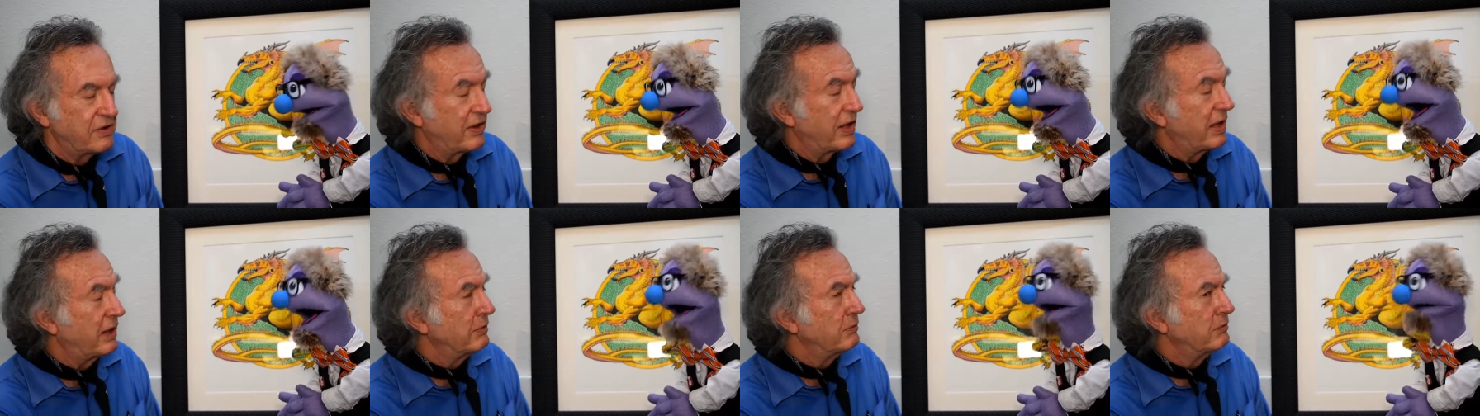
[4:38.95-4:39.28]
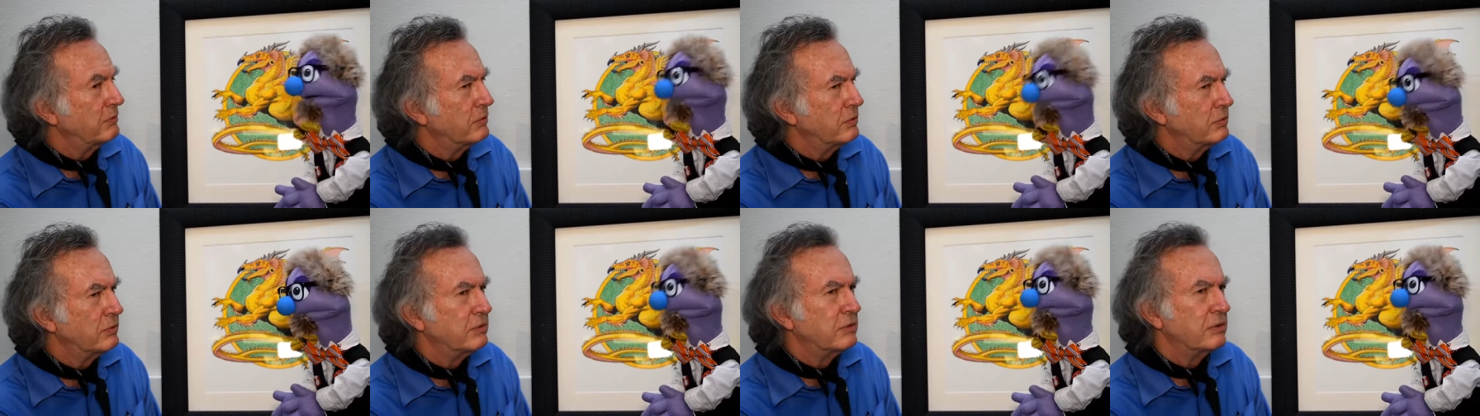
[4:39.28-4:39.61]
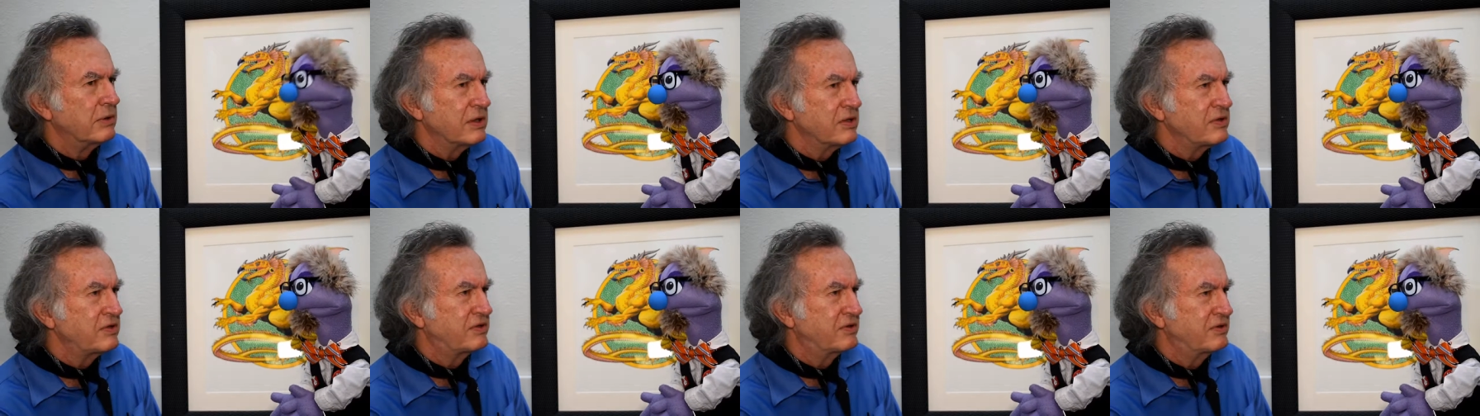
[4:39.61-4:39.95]
I thought, ooh,
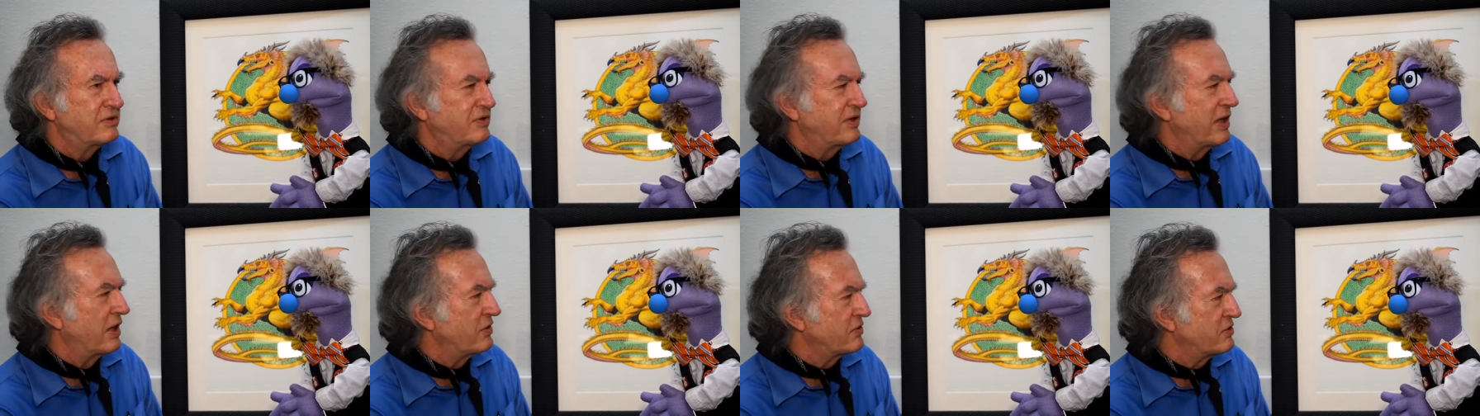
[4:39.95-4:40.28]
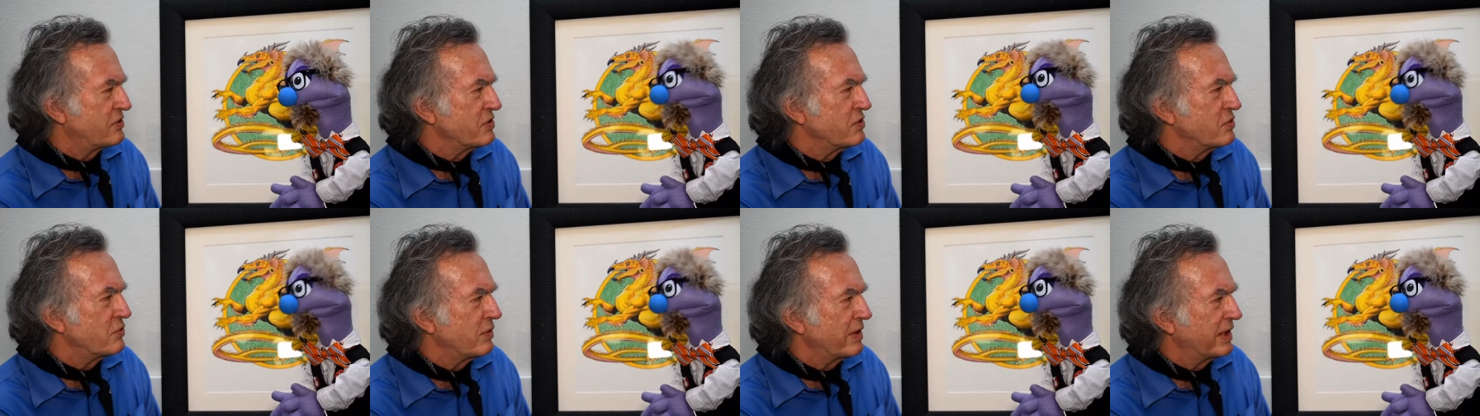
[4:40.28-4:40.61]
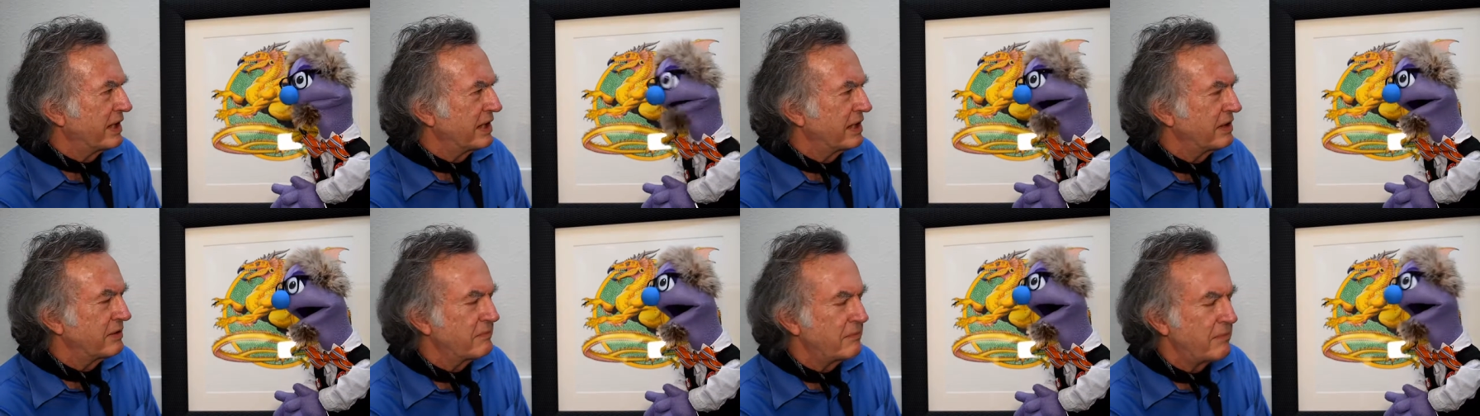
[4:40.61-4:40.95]
this sounds
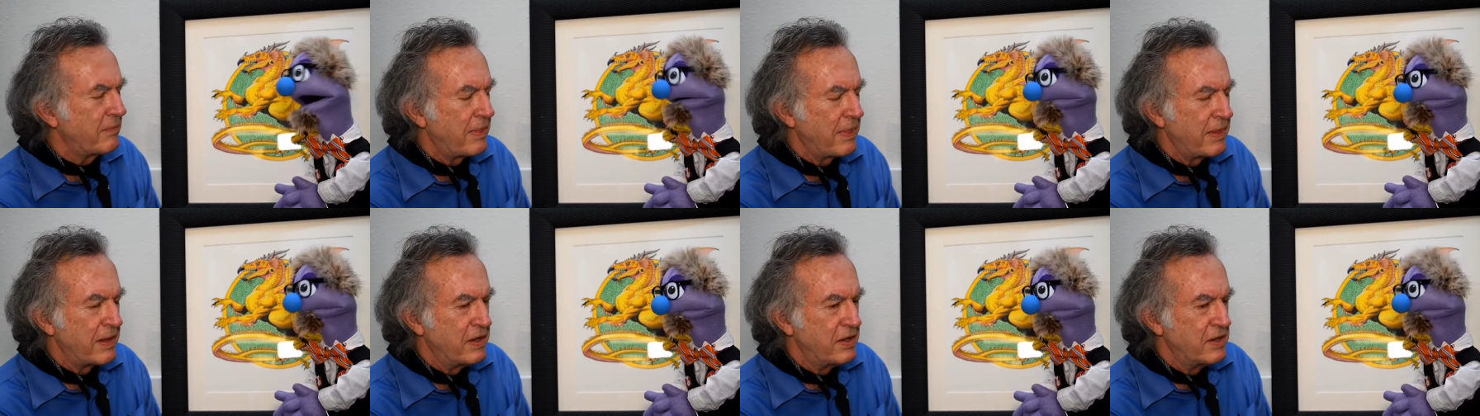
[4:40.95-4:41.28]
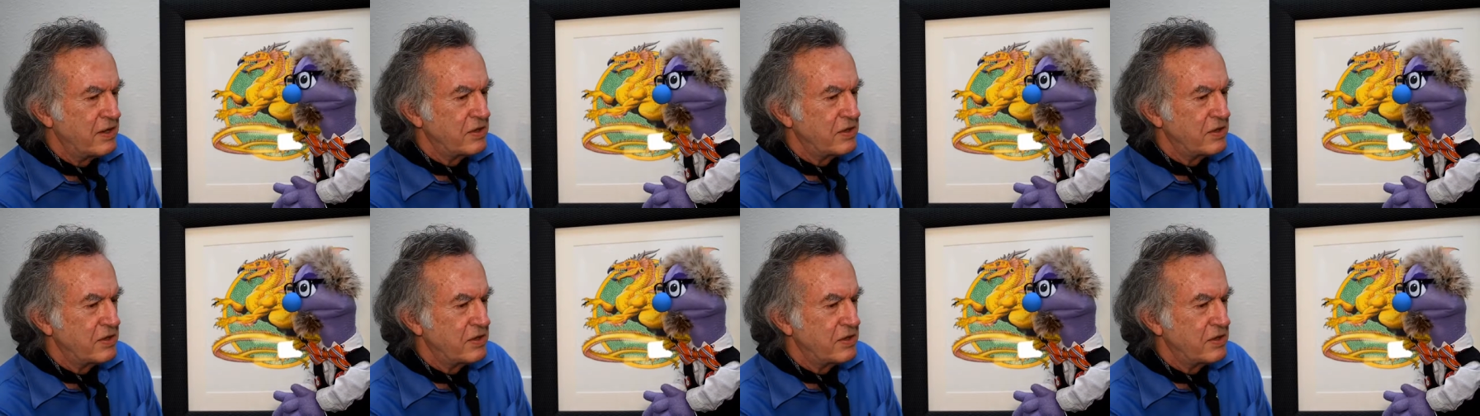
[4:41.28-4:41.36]
intriguing.